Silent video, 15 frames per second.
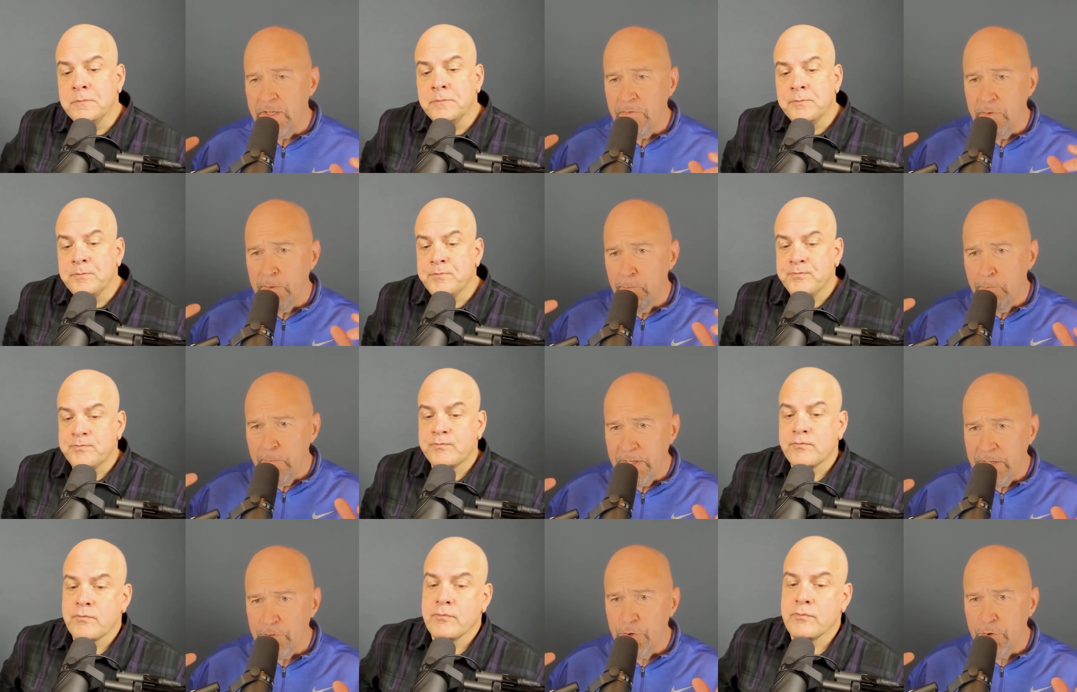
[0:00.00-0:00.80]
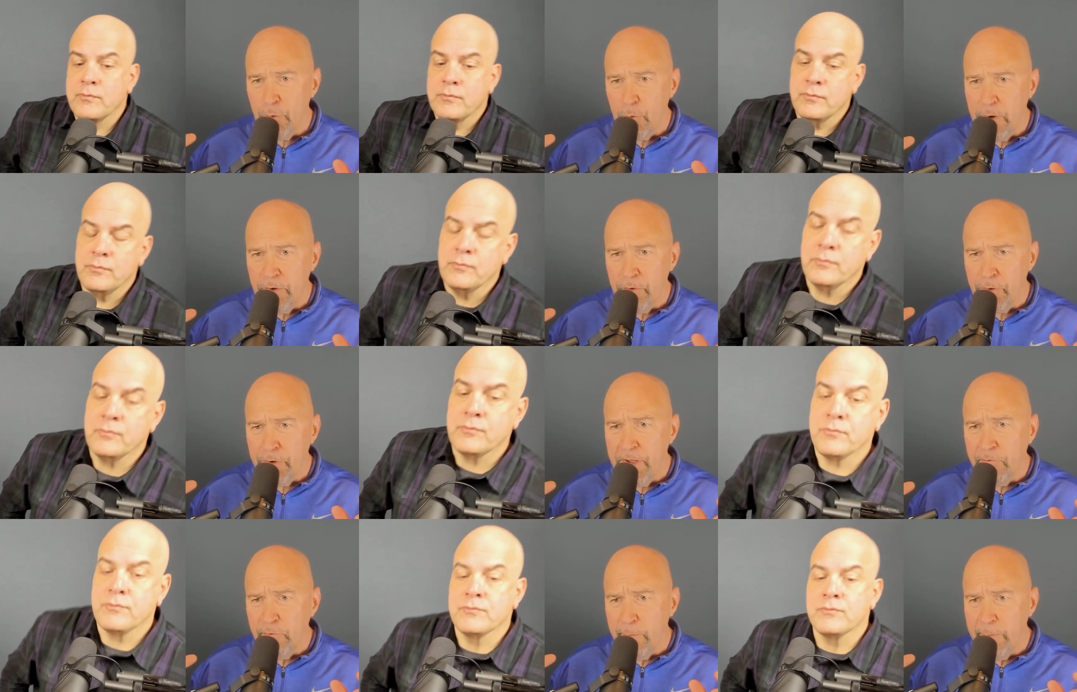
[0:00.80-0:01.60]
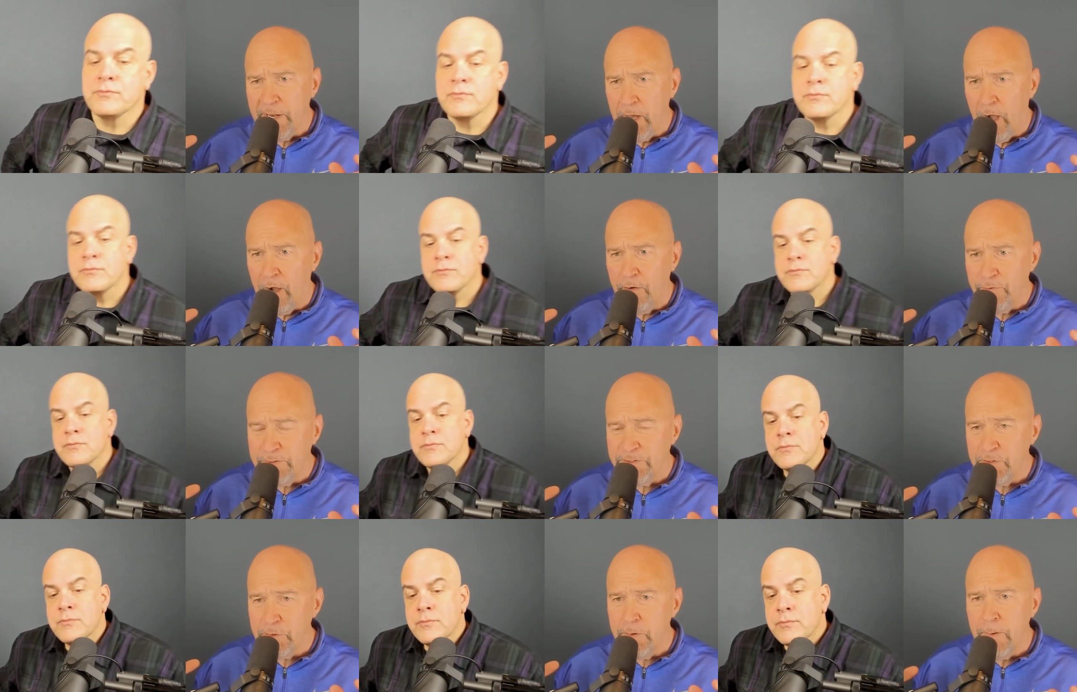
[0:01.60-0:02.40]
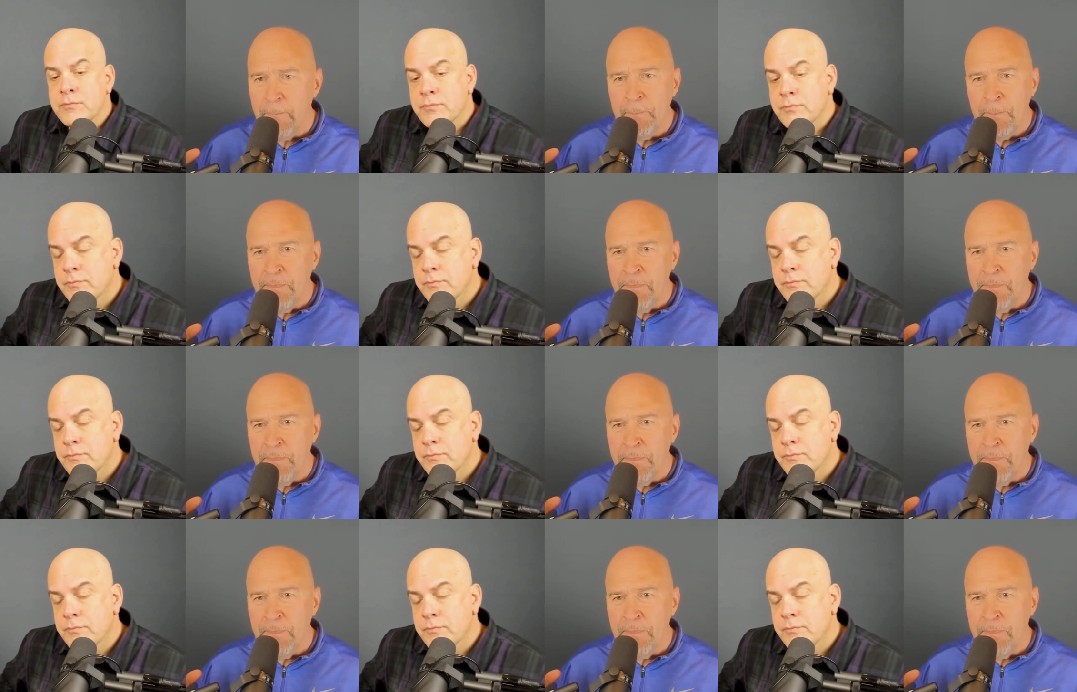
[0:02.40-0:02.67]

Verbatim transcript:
Speaker 1: even mid career government officer.